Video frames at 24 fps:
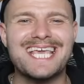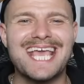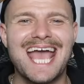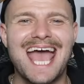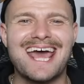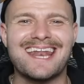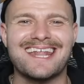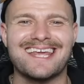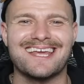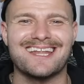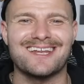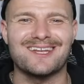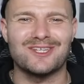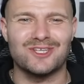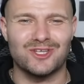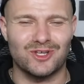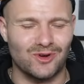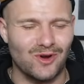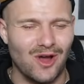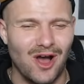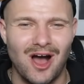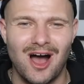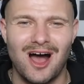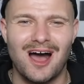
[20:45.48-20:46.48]
get it.
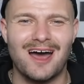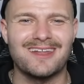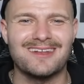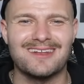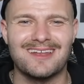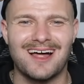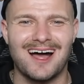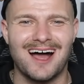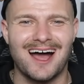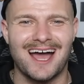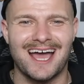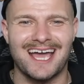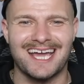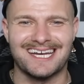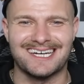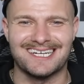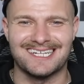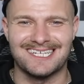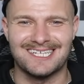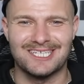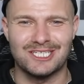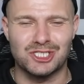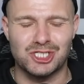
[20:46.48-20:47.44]
You're online.